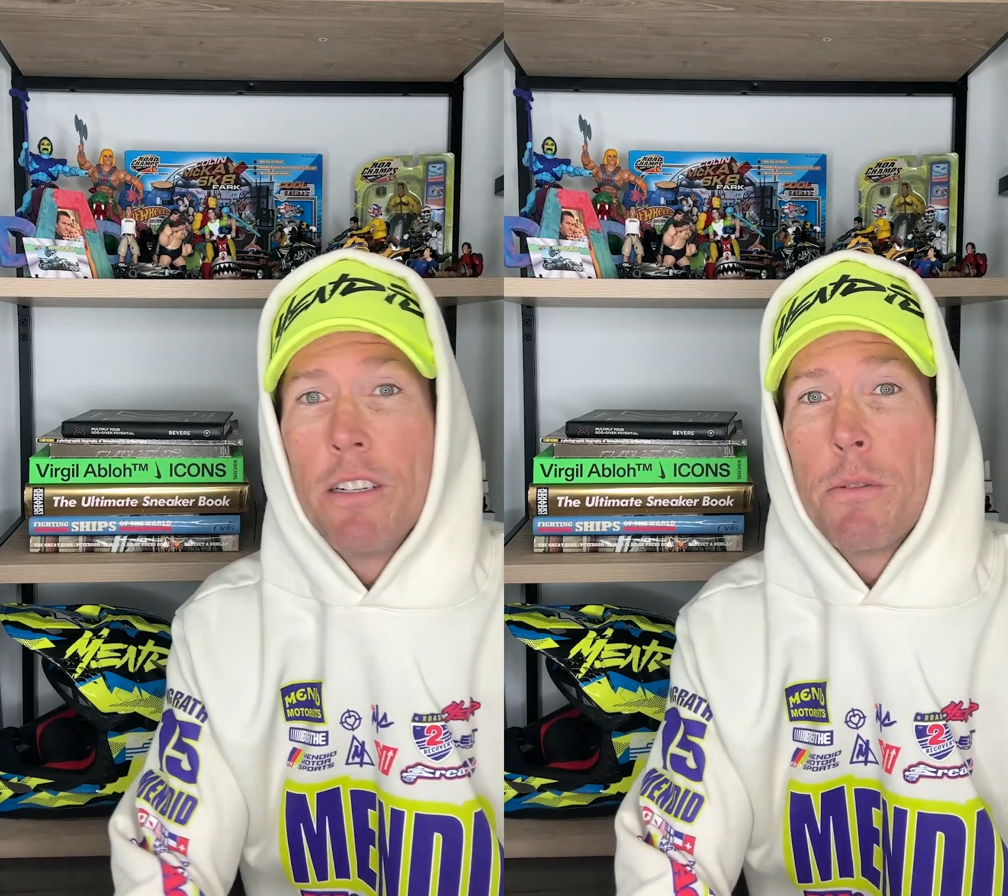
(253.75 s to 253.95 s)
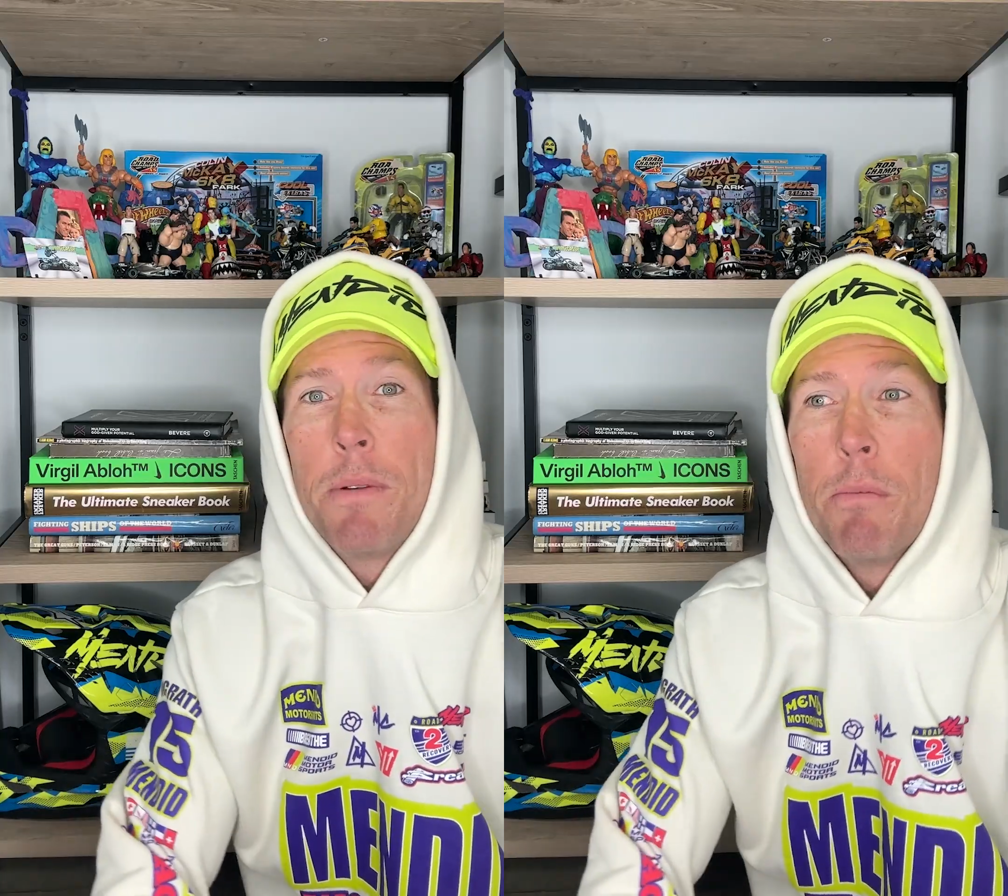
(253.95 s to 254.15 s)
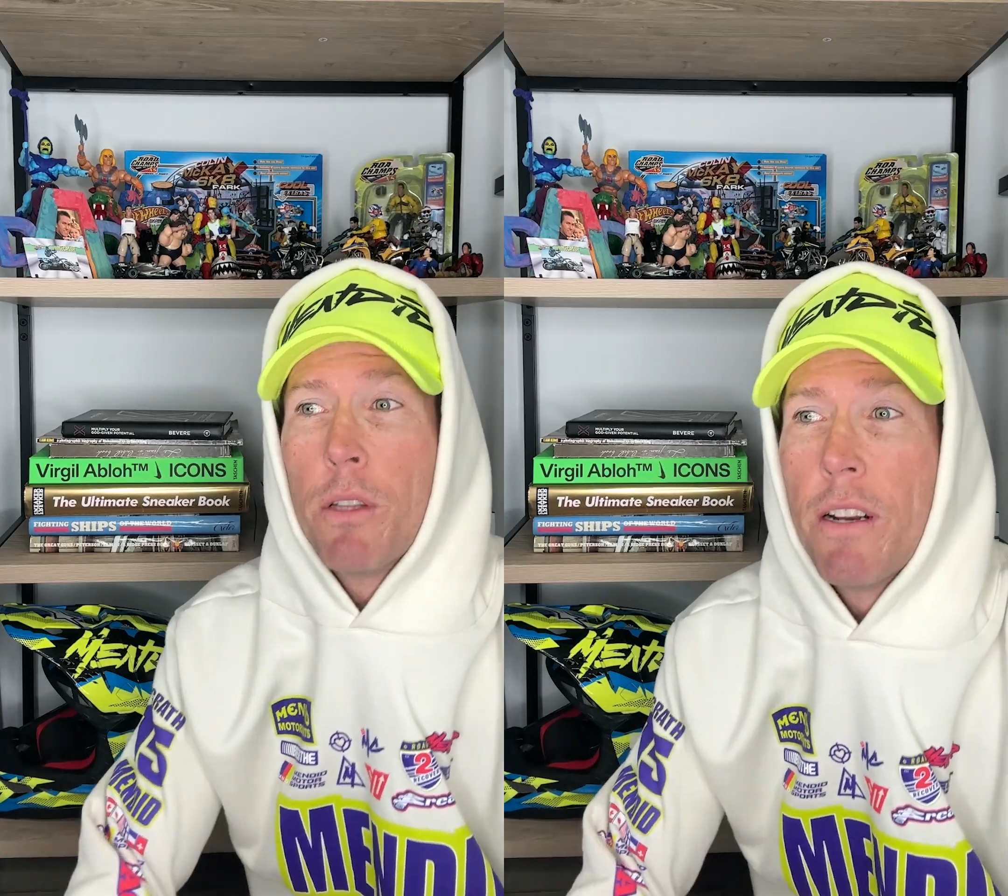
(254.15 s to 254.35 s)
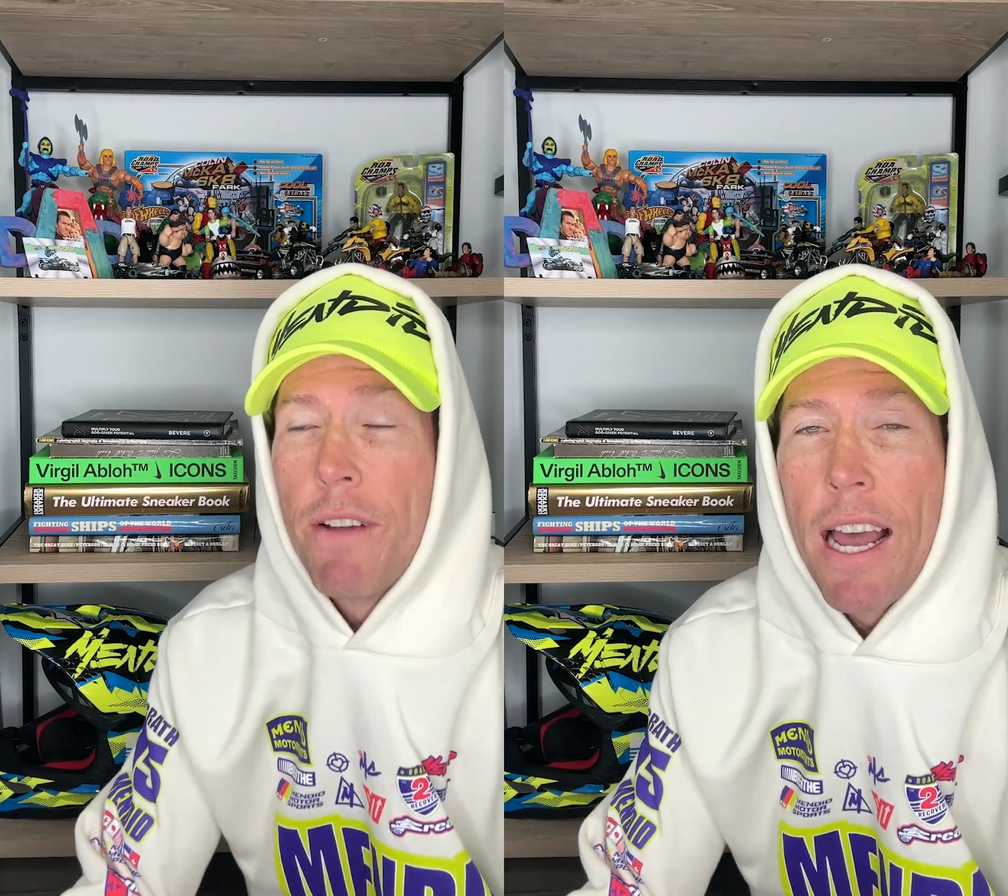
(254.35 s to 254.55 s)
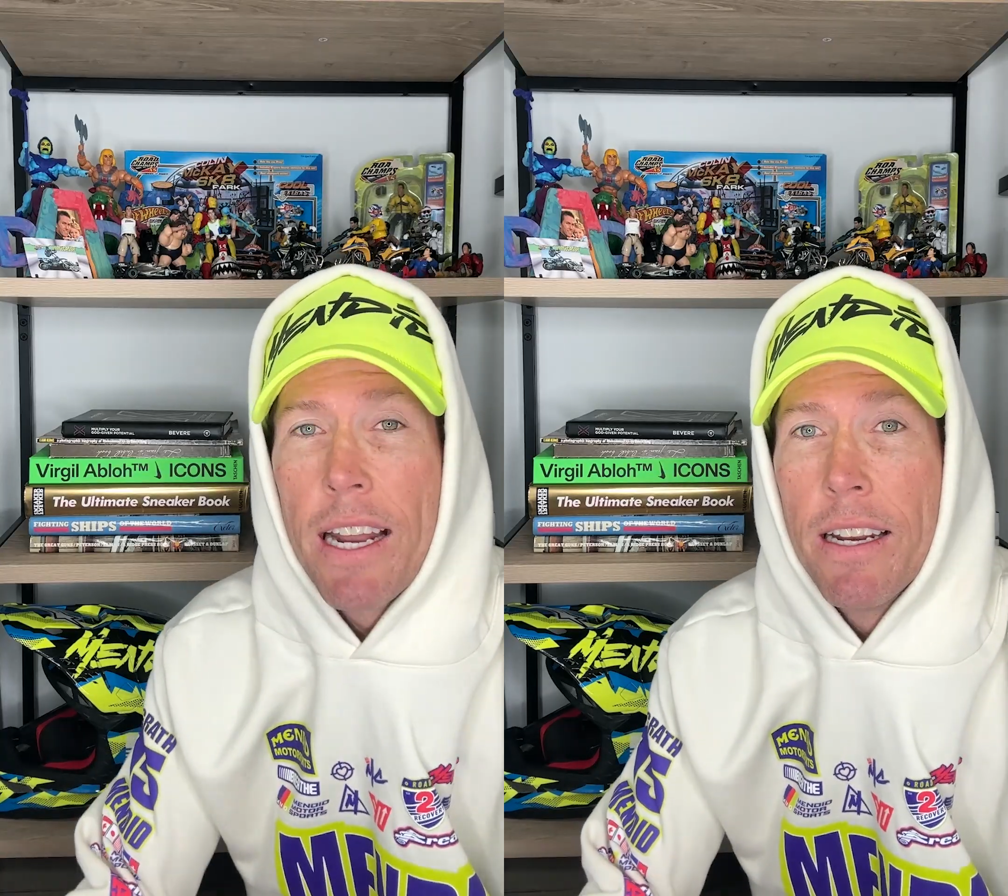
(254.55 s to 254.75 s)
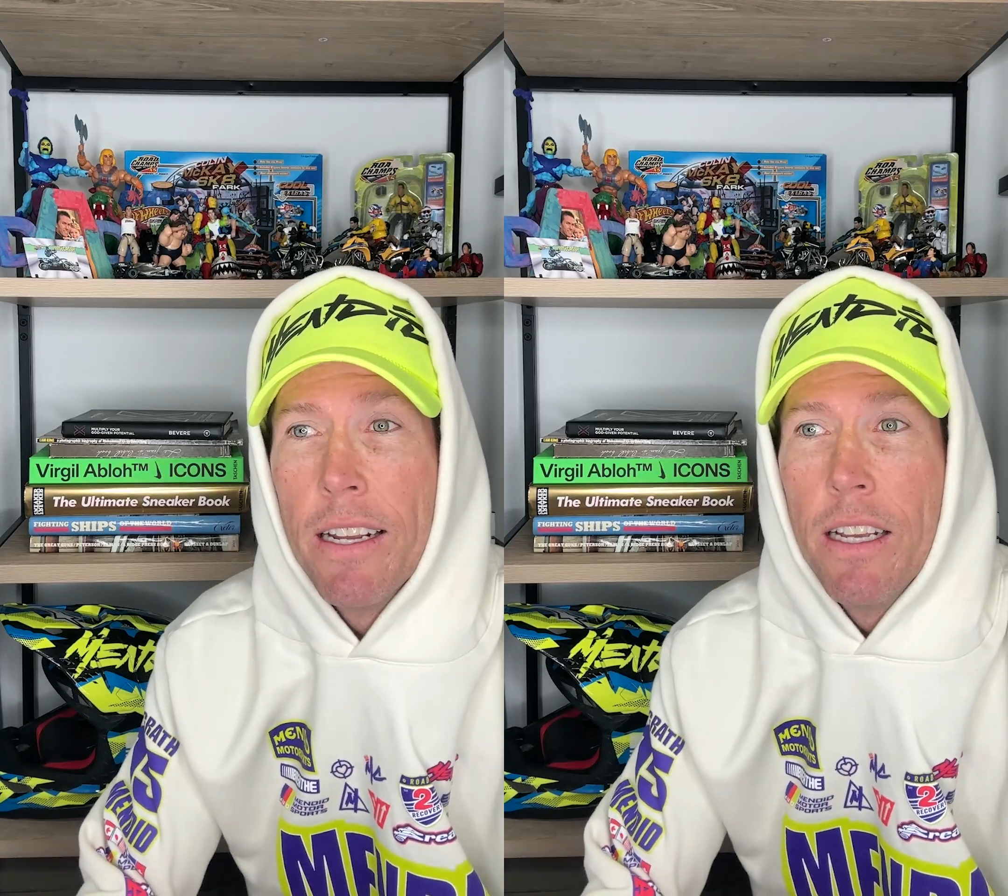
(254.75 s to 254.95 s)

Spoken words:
just people that have had